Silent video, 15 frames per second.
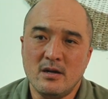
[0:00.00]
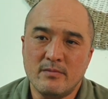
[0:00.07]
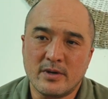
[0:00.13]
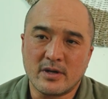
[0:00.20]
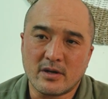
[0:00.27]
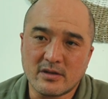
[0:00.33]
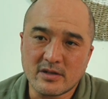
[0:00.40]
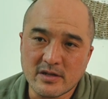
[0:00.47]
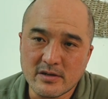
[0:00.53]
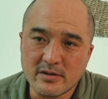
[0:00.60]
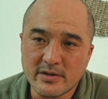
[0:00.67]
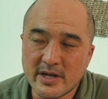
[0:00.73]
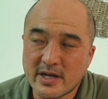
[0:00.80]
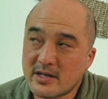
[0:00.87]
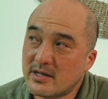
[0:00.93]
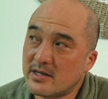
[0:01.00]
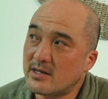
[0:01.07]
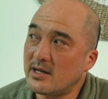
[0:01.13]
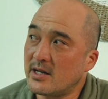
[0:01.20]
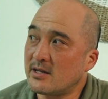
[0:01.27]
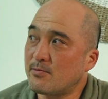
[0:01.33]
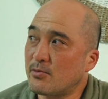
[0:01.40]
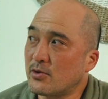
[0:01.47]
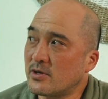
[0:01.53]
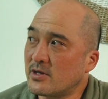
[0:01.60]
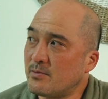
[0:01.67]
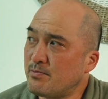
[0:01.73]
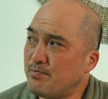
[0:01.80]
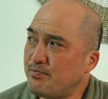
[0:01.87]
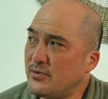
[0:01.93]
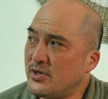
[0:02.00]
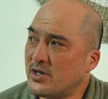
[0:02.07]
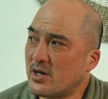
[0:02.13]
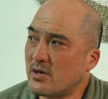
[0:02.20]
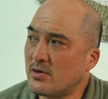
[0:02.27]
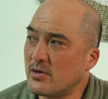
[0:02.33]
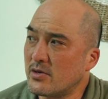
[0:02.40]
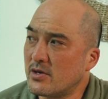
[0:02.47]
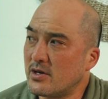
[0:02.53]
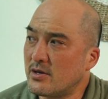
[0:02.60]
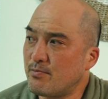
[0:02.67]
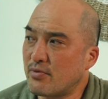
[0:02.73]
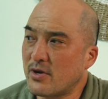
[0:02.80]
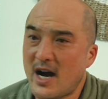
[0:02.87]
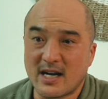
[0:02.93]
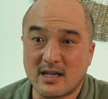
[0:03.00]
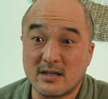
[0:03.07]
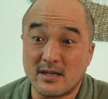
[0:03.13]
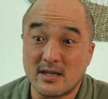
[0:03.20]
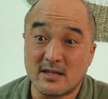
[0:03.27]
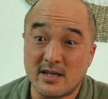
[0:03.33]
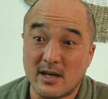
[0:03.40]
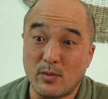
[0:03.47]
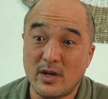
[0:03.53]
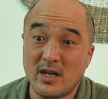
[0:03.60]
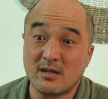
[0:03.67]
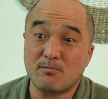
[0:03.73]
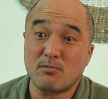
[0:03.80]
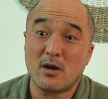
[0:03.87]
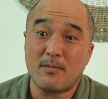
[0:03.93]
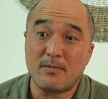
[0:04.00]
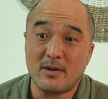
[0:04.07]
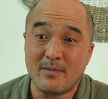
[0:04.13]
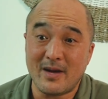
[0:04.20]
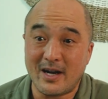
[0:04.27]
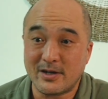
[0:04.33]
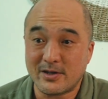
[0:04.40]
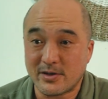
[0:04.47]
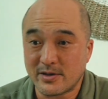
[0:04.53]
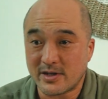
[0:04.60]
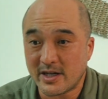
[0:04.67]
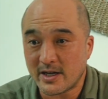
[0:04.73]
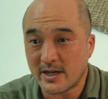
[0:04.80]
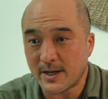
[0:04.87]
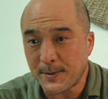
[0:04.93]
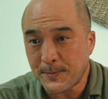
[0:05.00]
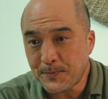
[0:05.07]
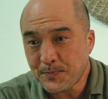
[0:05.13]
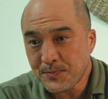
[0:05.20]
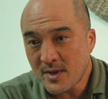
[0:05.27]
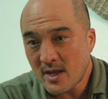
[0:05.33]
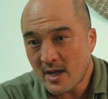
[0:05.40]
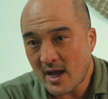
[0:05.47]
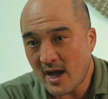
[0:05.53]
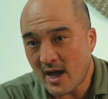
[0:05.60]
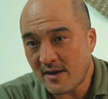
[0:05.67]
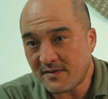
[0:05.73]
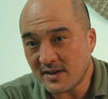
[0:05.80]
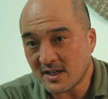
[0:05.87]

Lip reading: But also let's explore some general good practices that we as property managers here have